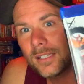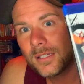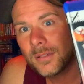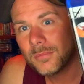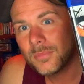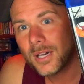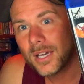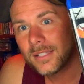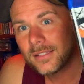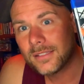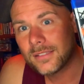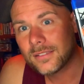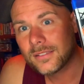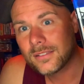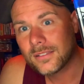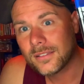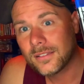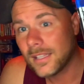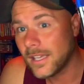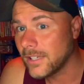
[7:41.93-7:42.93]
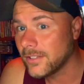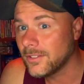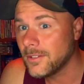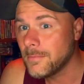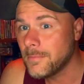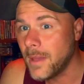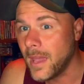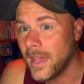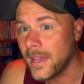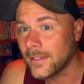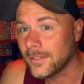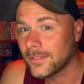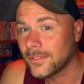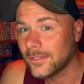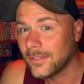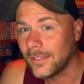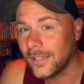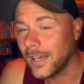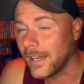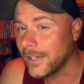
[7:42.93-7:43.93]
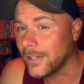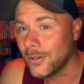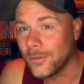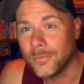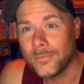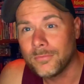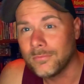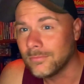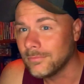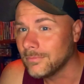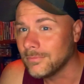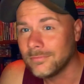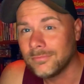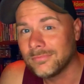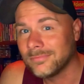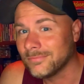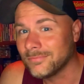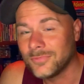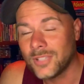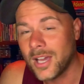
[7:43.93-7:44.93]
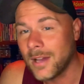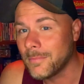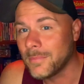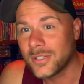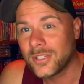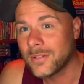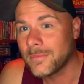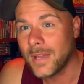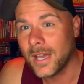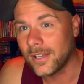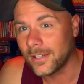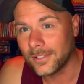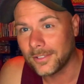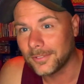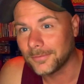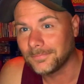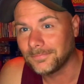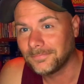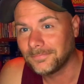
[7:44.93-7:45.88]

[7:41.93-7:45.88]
But that is Impasse, and I know not much about it.